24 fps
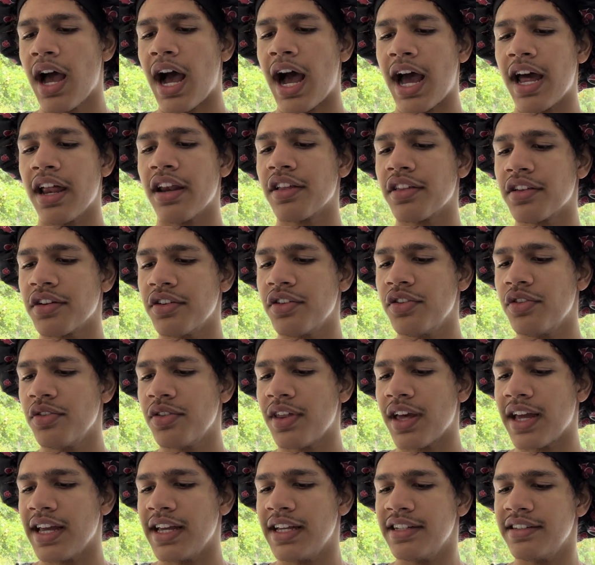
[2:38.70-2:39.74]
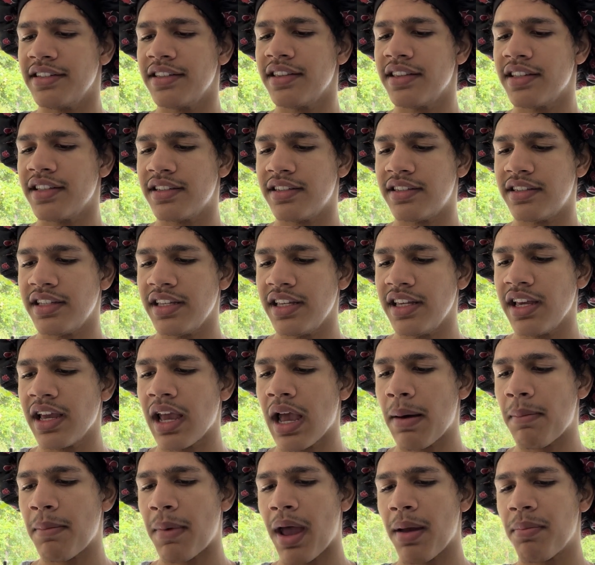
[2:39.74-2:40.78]
I declare to you that in the seeing
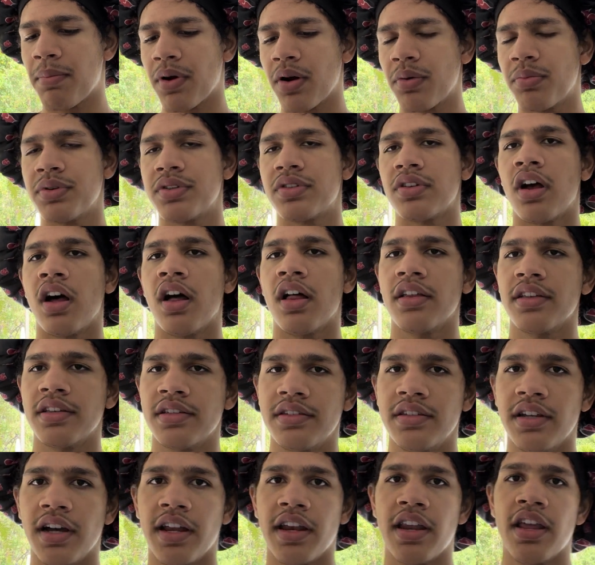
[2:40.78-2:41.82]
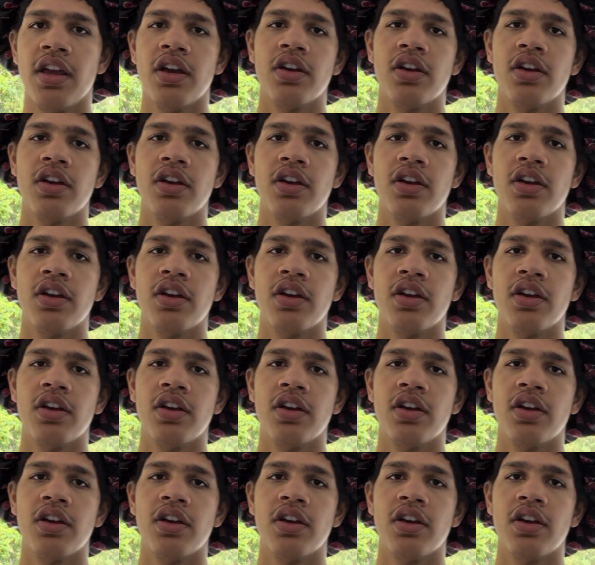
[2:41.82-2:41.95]
my purpose, all is done.